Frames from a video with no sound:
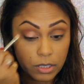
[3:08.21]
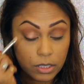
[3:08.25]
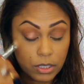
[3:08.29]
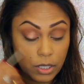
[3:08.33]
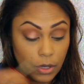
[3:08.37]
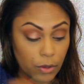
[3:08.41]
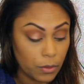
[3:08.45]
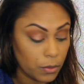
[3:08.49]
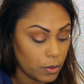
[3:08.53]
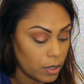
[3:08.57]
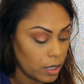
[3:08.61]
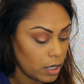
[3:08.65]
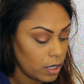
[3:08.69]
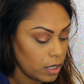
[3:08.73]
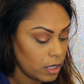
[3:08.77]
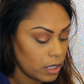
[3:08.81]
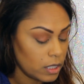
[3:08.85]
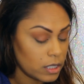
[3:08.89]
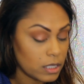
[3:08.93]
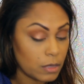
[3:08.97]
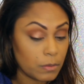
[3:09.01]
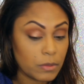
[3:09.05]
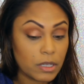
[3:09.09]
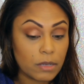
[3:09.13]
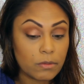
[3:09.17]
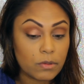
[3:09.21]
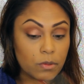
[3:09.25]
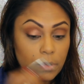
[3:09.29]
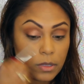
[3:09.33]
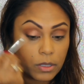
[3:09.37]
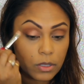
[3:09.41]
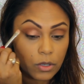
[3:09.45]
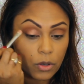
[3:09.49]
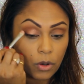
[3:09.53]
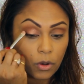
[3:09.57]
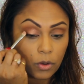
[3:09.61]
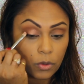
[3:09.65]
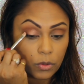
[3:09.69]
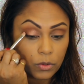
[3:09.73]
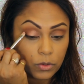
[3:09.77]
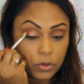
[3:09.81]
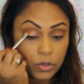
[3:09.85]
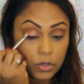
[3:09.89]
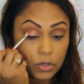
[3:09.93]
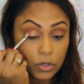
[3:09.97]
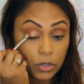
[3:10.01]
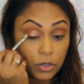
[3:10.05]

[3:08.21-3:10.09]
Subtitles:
So sometimes with golds